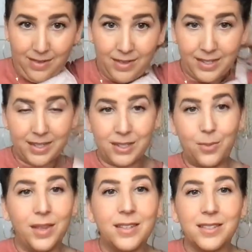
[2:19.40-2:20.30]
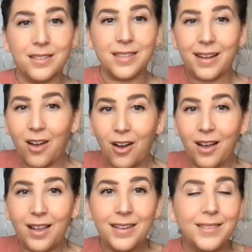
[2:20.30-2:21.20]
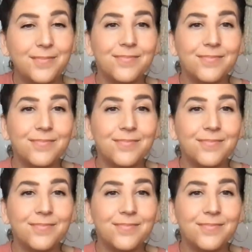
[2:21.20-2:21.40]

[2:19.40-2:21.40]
This is what this looks like on.